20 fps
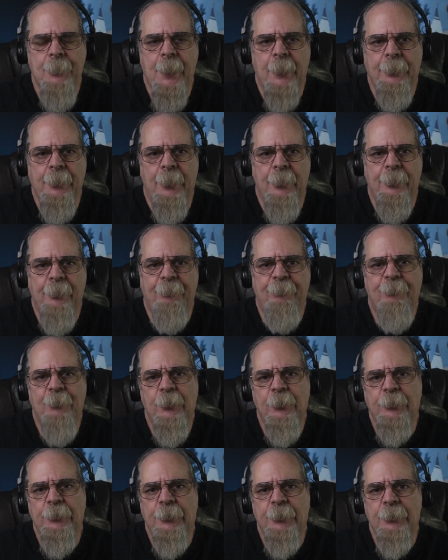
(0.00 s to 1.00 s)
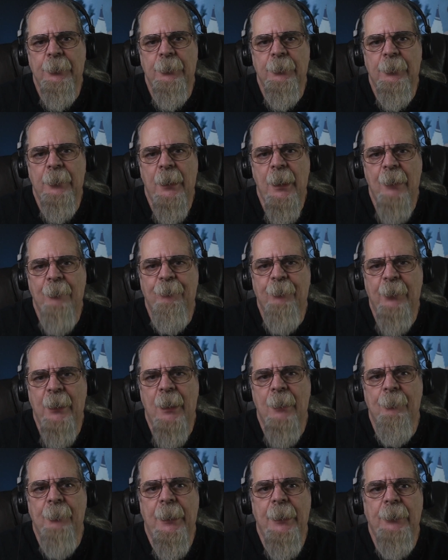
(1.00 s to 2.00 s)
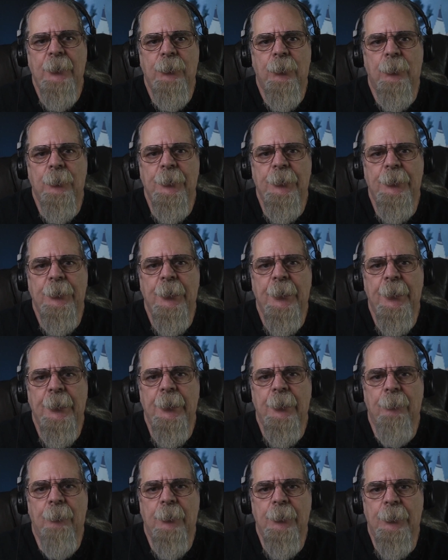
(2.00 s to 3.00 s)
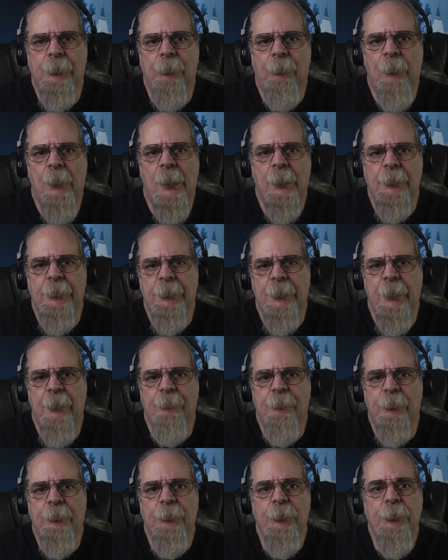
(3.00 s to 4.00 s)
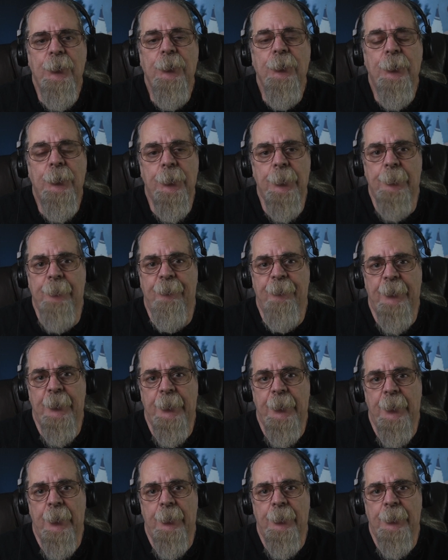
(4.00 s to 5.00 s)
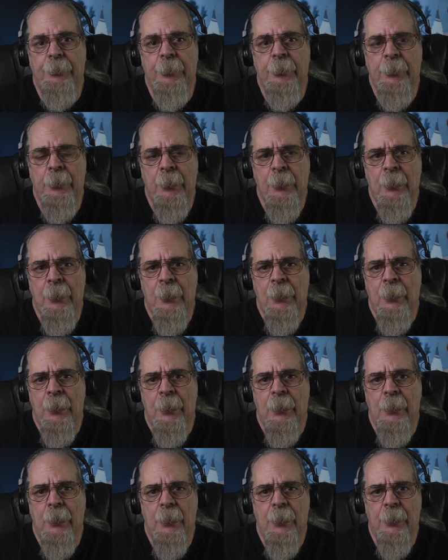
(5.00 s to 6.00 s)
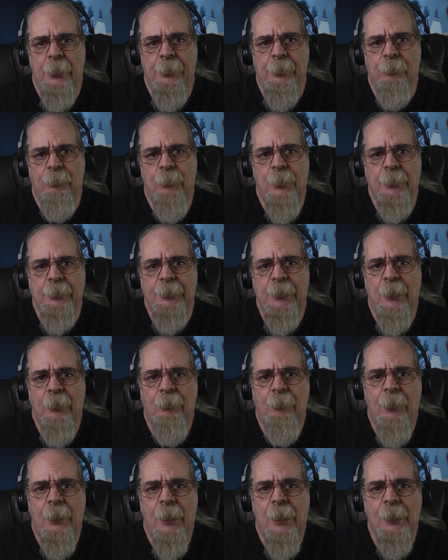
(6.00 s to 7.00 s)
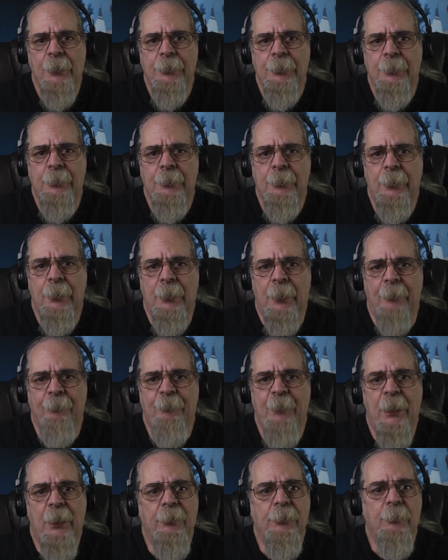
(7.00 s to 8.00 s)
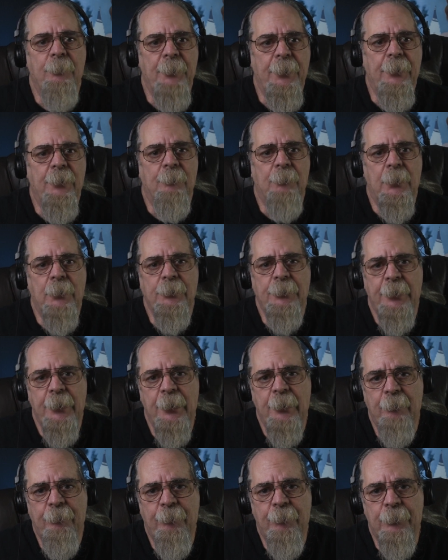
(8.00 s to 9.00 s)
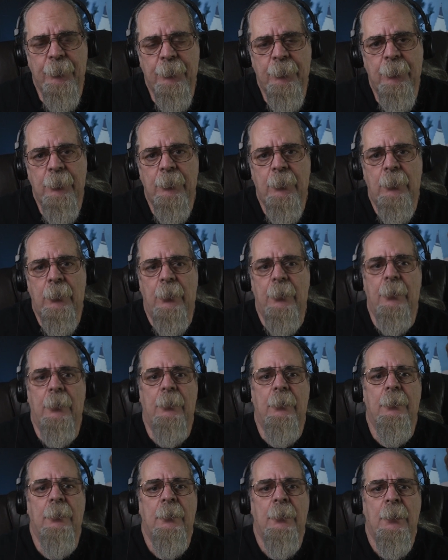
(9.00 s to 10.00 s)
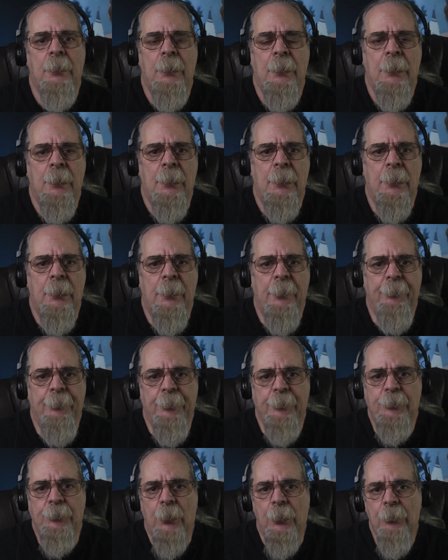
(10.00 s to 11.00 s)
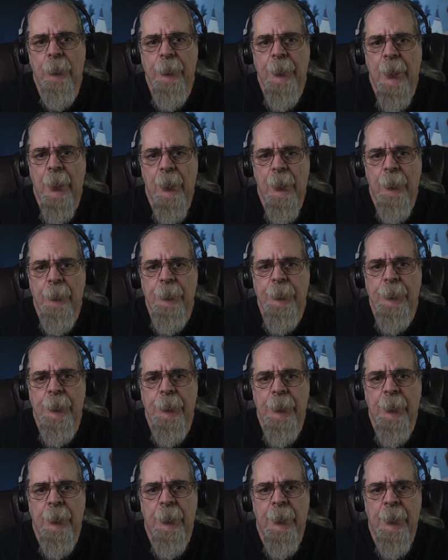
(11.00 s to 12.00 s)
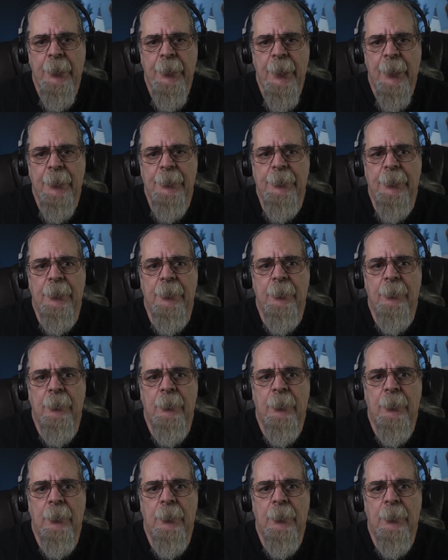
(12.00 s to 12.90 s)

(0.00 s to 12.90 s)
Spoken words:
Now, the first effort I made towards studying was to watch several YouTube videos. The ones I watched and I found to be the most helpful are the drone coach. He has a